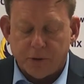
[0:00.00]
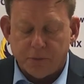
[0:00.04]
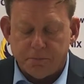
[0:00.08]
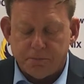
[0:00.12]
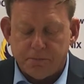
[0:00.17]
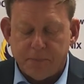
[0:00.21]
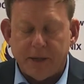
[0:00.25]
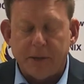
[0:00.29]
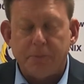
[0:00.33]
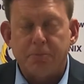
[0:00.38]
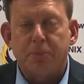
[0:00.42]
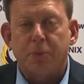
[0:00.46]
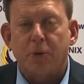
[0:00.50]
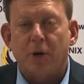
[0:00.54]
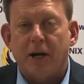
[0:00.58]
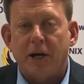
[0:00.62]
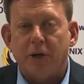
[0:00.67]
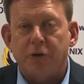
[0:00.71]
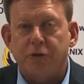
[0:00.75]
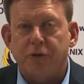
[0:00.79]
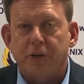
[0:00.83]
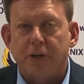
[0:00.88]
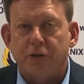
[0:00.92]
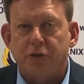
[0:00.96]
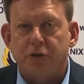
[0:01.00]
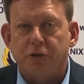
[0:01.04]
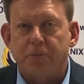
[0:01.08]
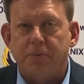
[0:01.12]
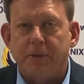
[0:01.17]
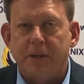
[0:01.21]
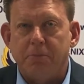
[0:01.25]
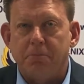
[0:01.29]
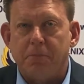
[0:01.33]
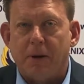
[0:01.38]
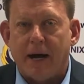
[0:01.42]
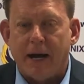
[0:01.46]
the bid process to
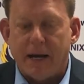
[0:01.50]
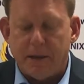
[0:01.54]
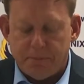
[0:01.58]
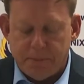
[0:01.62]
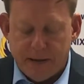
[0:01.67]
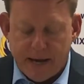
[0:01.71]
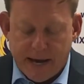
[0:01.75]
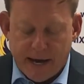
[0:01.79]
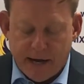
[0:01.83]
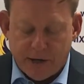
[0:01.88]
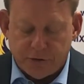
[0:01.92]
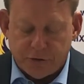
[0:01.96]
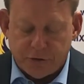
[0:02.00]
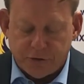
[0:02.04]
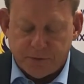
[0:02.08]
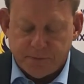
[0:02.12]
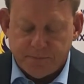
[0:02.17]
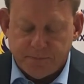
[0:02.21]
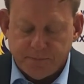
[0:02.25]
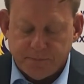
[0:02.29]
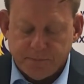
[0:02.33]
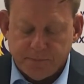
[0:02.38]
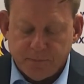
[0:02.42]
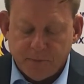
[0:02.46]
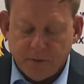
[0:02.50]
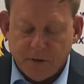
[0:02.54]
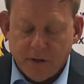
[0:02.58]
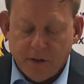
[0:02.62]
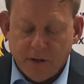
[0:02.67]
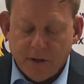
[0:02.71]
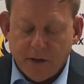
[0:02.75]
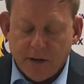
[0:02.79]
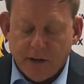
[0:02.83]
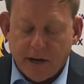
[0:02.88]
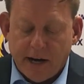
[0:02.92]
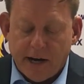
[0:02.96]
be bypassed.
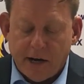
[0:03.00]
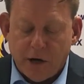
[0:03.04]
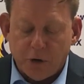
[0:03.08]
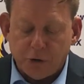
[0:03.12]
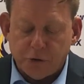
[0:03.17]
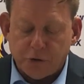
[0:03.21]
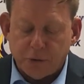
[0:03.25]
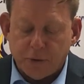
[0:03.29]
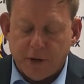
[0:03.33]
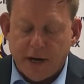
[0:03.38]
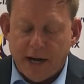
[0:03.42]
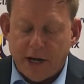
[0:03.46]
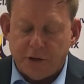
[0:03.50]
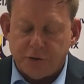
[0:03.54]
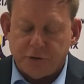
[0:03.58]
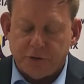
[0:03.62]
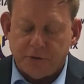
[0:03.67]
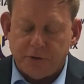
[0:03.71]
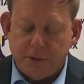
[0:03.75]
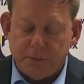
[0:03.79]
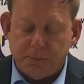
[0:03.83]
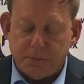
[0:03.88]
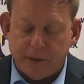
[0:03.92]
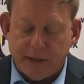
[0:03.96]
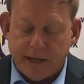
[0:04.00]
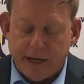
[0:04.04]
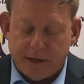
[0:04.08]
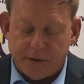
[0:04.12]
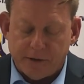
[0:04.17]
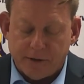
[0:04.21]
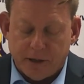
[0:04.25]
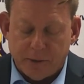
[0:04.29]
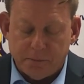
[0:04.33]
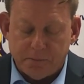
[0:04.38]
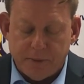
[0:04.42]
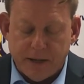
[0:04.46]
I also asked if he
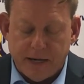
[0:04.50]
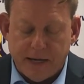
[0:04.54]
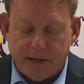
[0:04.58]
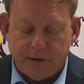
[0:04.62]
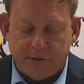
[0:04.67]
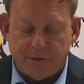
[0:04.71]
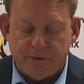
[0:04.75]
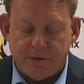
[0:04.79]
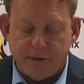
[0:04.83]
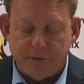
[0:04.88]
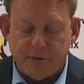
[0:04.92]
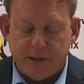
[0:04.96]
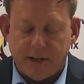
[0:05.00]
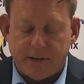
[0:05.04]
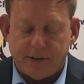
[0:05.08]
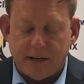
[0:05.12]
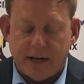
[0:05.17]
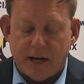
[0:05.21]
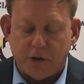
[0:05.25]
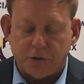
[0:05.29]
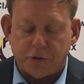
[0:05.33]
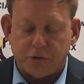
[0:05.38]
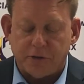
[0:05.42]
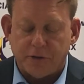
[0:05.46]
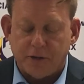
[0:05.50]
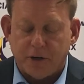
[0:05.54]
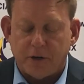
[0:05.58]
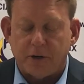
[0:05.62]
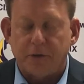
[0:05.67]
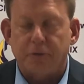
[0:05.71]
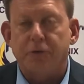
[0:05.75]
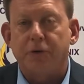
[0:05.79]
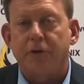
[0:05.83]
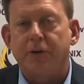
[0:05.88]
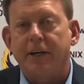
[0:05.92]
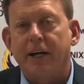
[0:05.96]
planned on paying
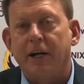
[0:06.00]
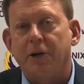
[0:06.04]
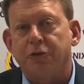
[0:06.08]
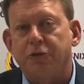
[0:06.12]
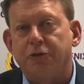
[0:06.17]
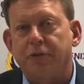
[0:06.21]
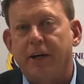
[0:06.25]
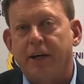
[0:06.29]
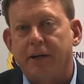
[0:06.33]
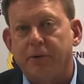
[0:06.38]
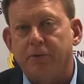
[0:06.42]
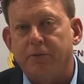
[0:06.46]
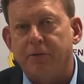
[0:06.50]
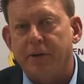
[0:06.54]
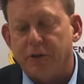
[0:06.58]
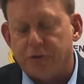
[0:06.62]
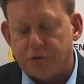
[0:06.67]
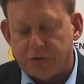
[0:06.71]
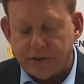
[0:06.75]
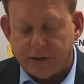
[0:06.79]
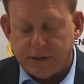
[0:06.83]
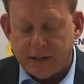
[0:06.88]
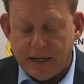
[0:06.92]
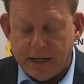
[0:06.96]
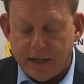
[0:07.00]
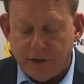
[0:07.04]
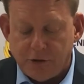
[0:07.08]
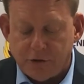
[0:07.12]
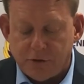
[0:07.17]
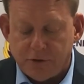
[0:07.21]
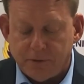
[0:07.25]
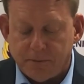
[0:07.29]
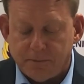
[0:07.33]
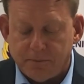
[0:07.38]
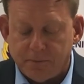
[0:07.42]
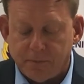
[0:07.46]
$50,000 for an outside
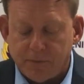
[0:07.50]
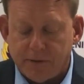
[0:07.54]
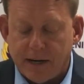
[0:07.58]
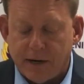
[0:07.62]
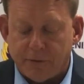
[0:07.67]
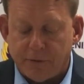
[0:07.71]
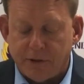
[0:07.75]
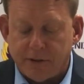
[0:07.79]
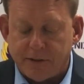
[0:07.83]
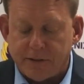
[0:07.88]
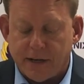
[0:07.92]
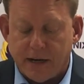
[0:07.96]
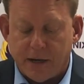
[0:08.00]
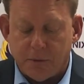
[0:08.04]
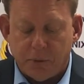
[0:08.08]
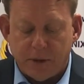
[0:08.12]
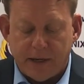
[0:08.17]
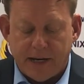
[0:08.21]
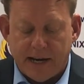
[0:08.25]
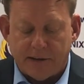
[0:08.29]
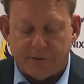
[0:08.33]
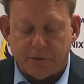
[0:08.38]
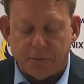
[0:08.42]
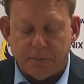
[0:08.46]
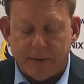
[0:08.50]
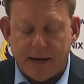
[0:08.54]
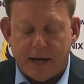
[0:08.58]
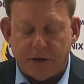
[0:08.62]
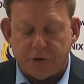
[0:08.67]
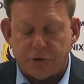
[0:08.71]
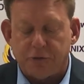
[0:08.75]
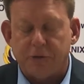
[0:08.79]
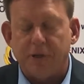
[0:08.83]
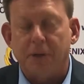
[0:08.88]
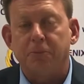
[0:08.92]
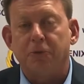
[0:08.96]
investigation every time we have a
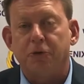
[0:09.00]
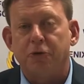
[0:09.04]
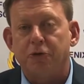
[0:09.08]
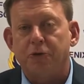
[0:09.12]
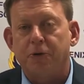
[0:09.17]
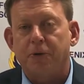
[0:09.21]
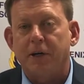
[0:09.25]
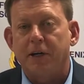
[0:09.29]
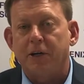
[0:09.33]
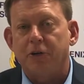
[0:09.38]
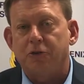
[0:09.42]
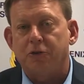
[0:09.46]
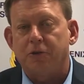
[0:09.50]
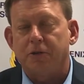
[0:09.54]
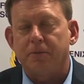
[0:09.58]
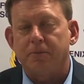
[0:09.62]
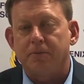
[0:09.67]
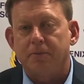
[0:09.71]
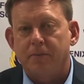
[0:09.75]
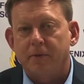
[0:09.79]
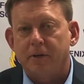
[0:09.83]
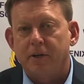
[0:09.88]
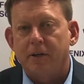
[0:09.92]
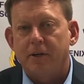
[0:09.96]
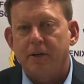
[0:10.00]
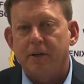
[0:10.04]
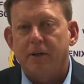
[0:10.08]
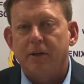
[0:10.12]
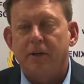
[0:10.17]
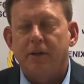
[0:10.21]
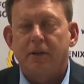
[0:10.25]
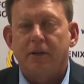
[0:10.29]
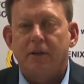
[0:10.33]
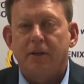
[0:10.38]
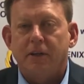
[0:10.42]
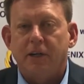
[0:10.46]
mass demonstration.
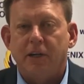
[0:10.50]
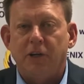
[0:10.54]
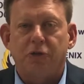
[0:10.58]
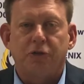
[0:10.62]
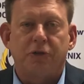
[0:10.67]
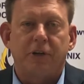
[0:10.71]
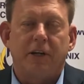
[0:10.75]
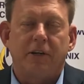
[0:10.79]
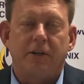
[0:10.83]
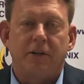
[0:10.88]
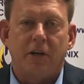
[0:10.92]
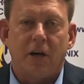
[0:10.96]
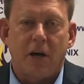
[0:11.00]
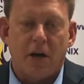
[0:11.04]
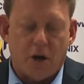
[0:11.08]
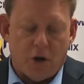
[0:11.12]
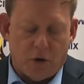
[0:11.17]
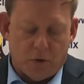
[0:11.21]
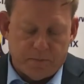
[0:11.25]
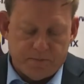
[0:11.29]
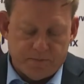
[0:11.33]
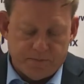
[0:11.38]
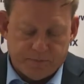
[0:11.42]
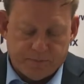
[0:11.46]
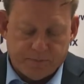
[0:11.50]
He said no.